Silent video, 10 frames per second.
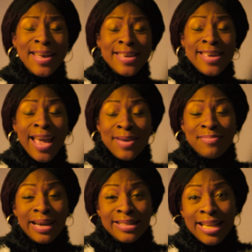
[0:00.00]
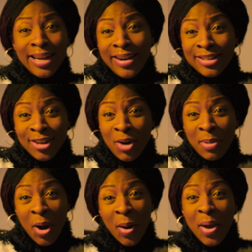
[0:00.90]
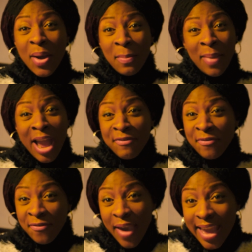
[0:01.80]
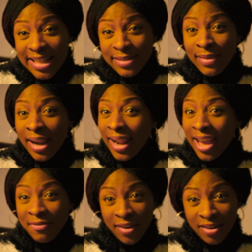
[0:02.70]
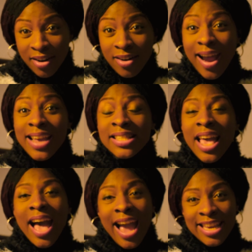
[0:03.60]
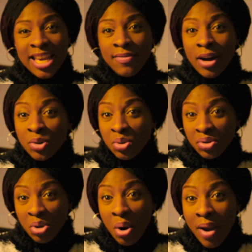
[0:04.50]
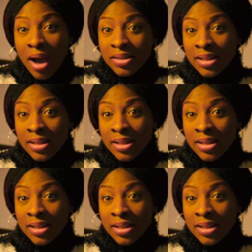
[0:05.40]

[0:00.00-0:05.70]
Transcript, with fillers: Here in my channel, I talk about my faith, my life in Christ. I give out tutorials.